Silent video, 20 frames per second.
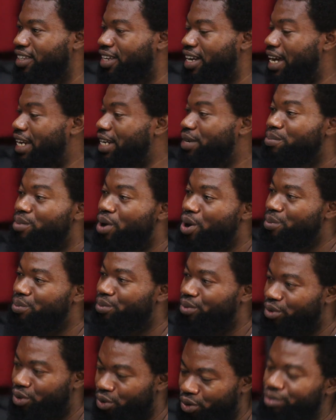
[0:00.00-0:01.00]
And the
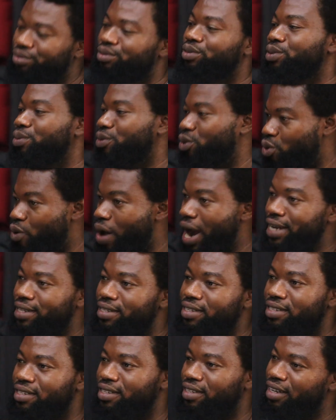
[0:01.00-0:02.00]
mom,
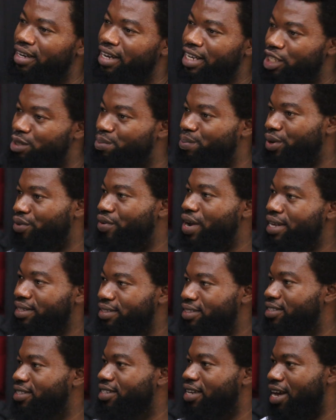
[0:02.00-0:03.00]
quite
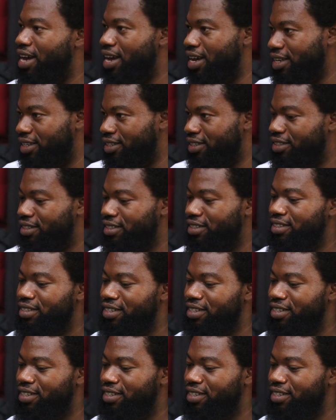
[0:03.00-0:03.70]
experienced and